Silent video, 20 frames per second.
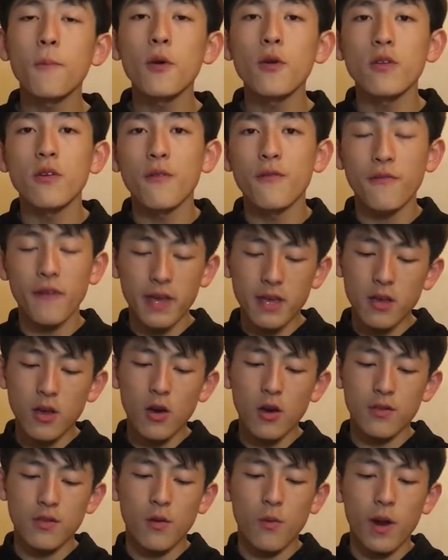put your finger
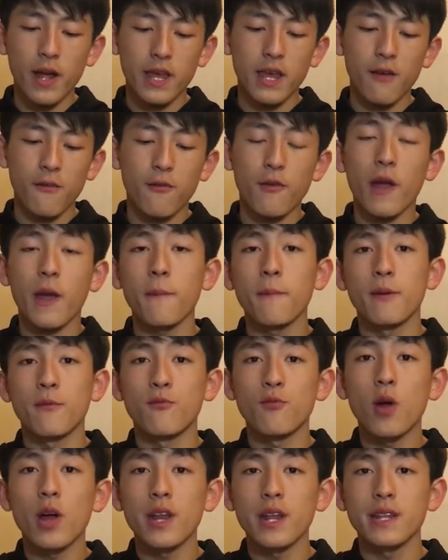on the racket frame
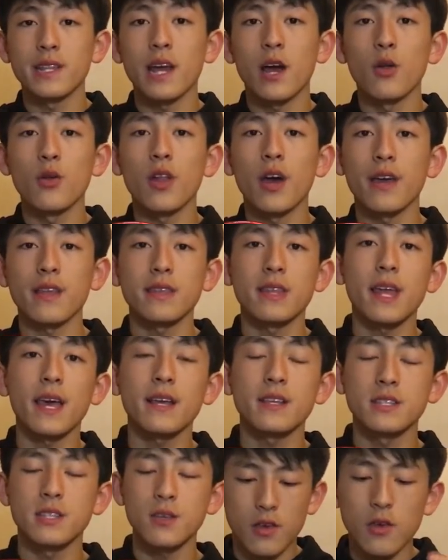and run it down like
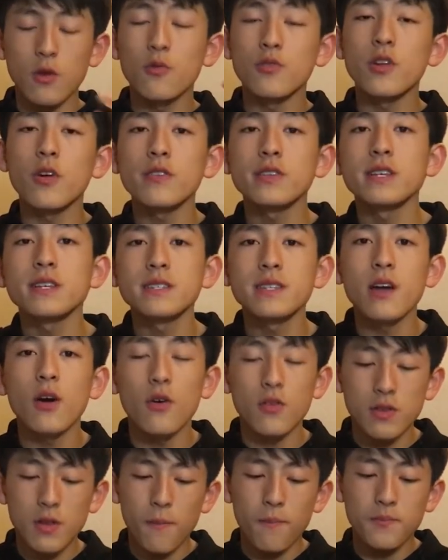this, you'll notice that
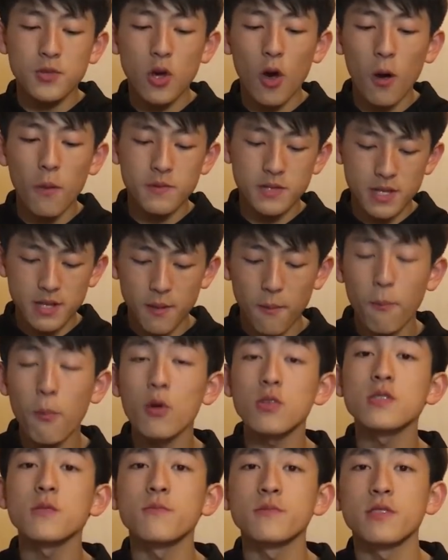on the tops and the
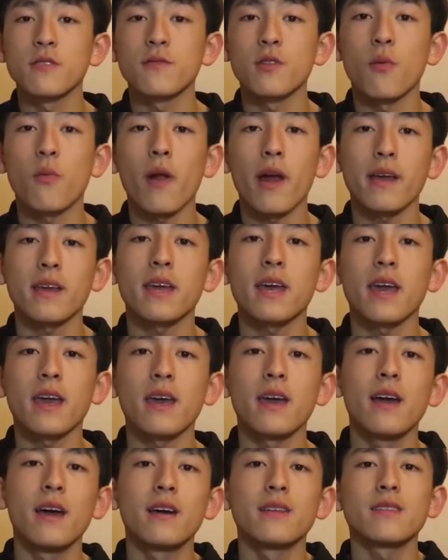bottoms of the
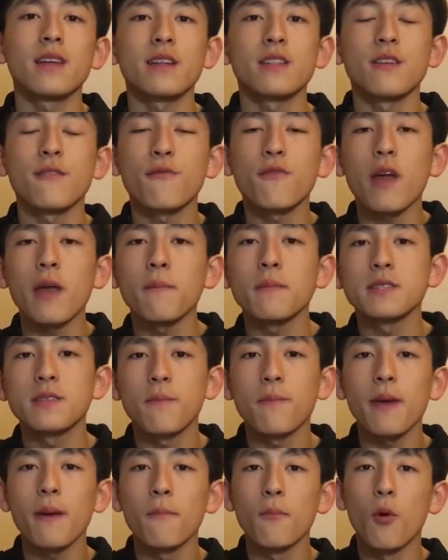racket that the frame is
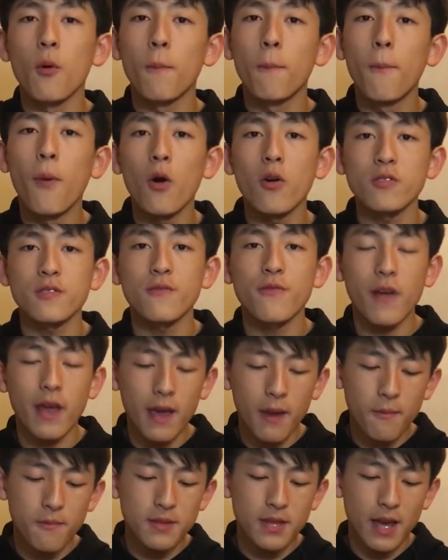a bit more box
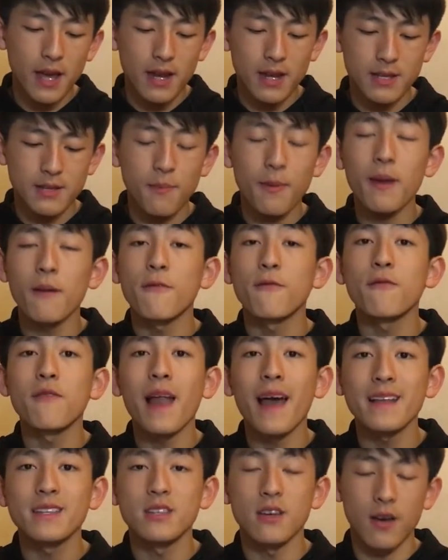framed and is a bit
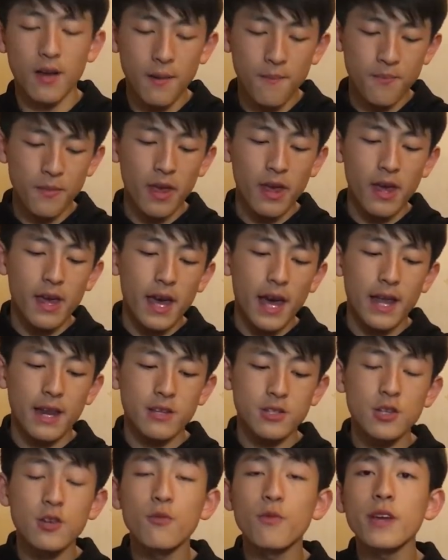flatter, and
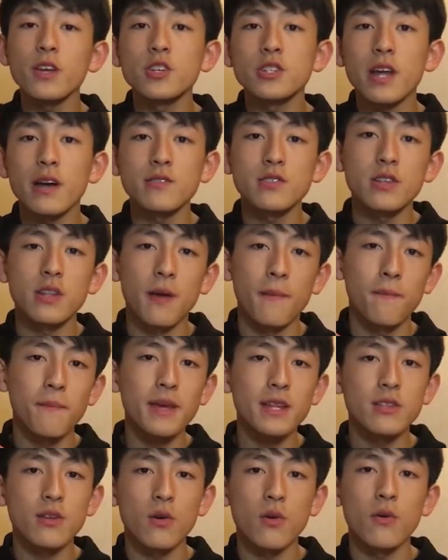as you reach down to the
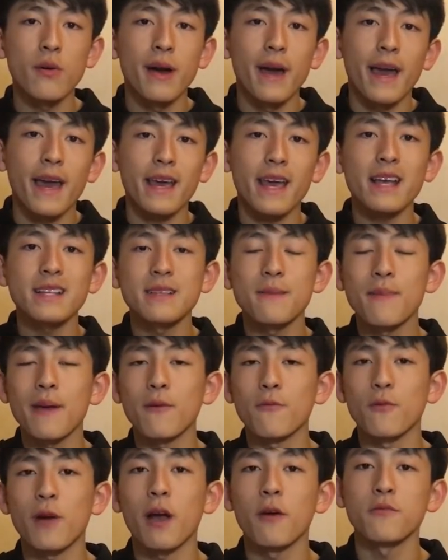middle, it gets a
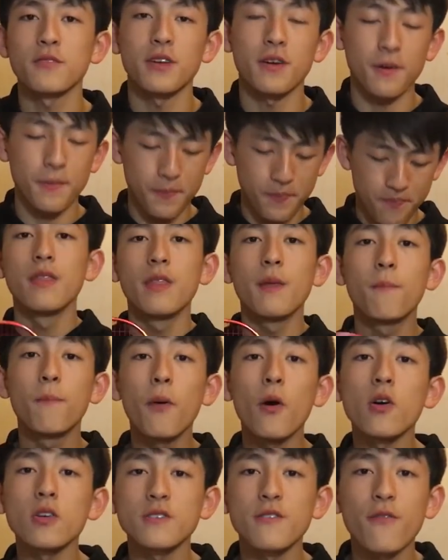bit rounder. The
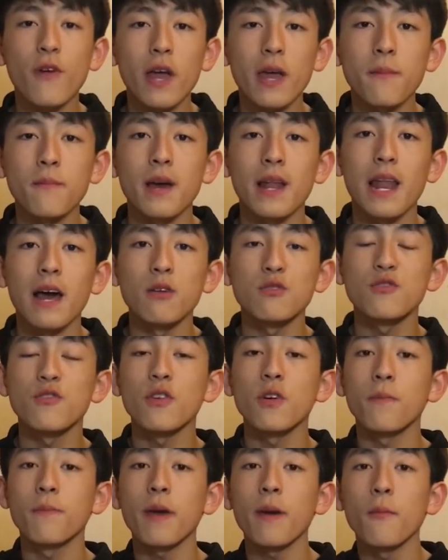box frame allows
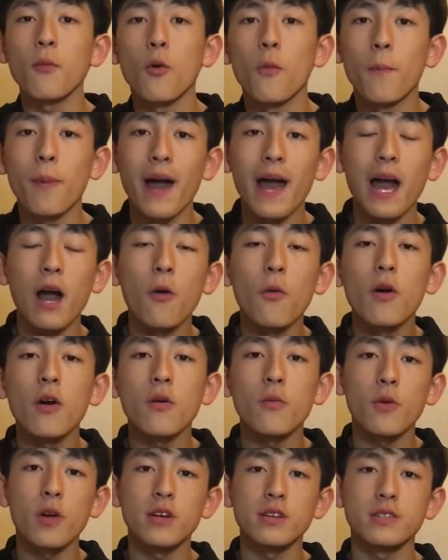for a bit more
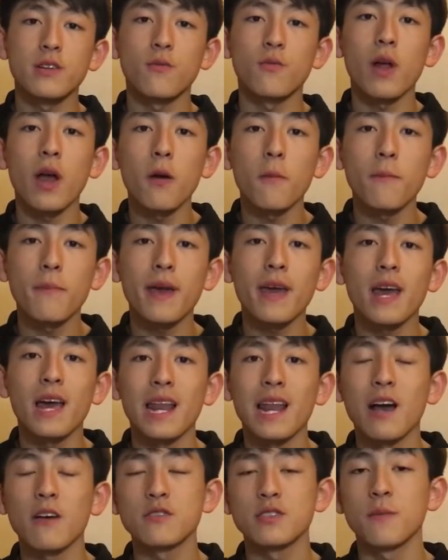power, whereas the round bit
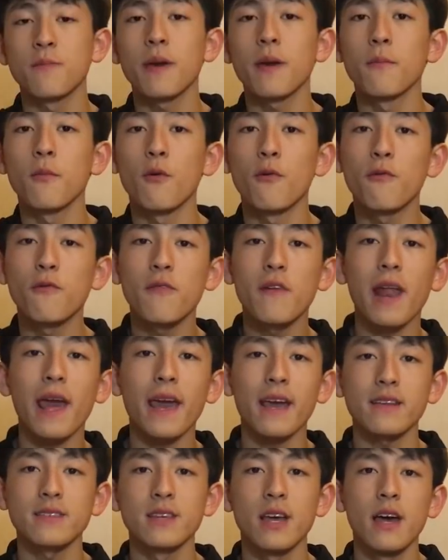allows a bit more
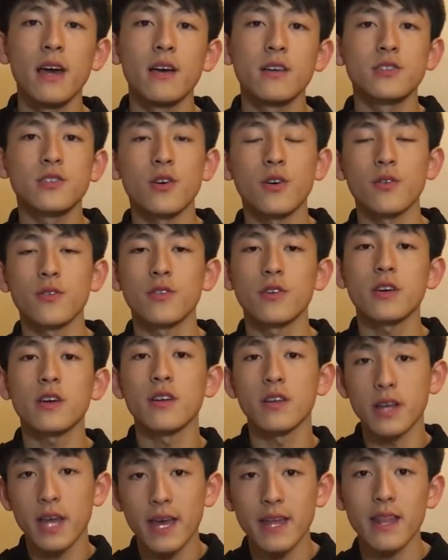flex, so you
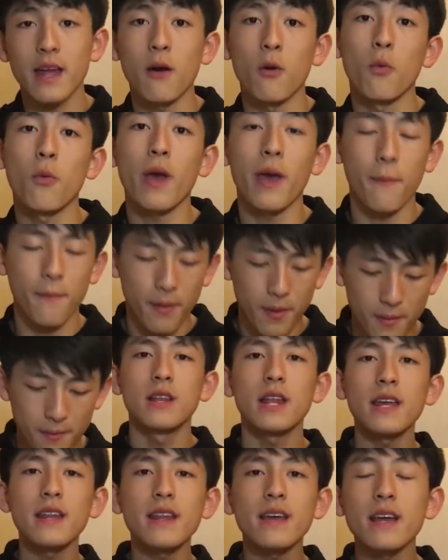can get that whip.
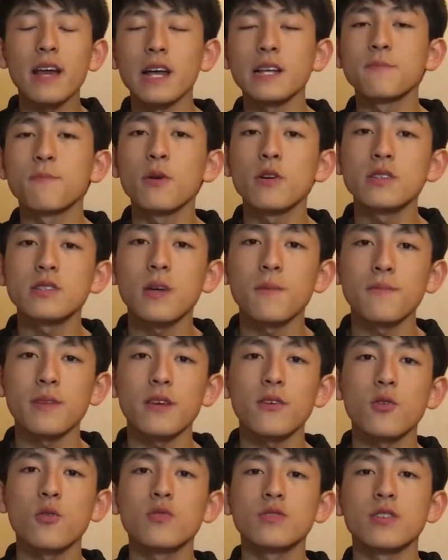Ning has put
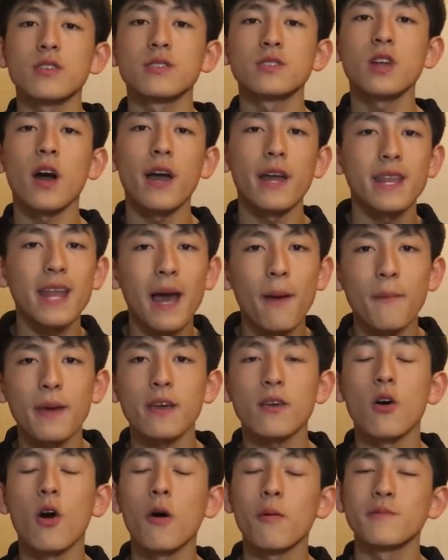something called the
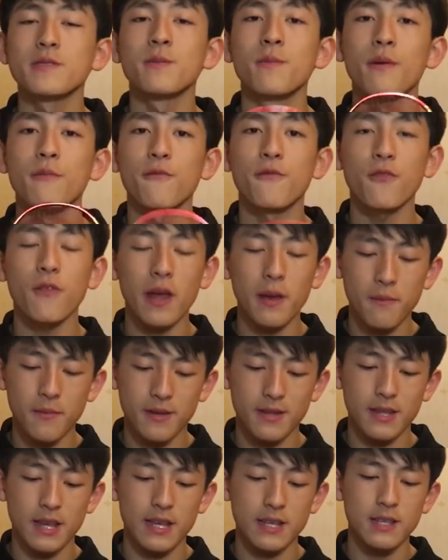dynamic optimum frame
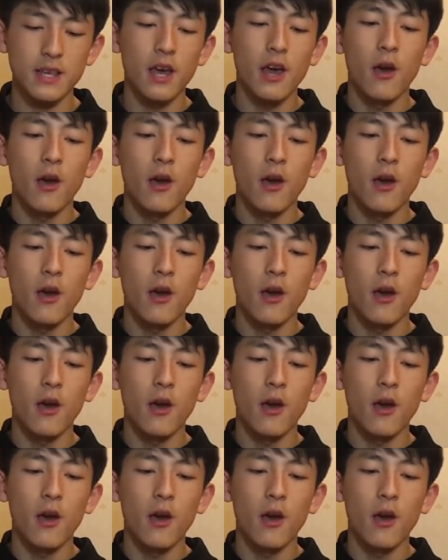in this,